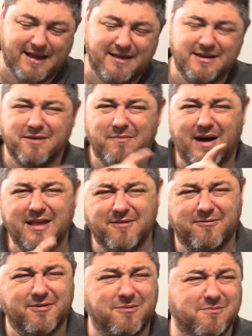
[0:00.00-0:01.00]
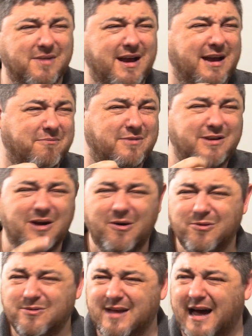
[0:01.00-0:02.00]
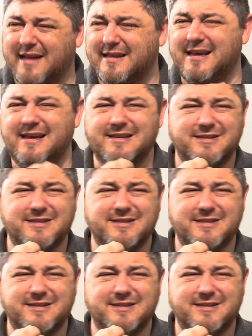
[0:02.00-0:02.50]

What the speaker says: You can buy them from GoDaddy,